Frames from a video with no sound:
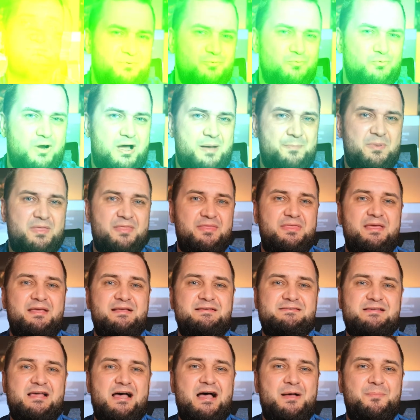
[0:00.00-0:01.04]
Wrapping
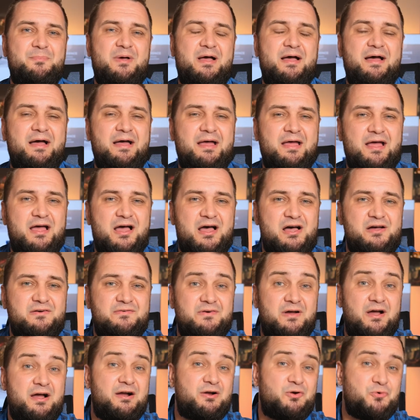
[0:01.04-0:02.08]
things up, I
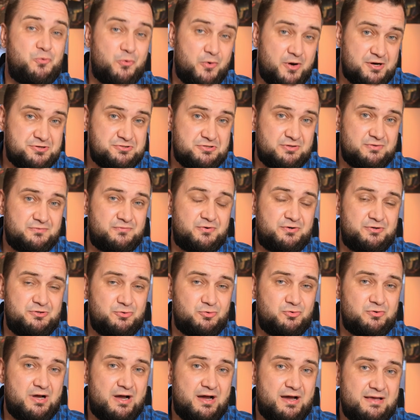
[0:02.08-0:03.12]
have a question for
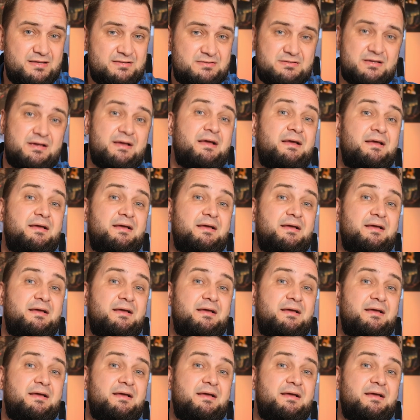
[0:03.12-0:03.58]
you guys.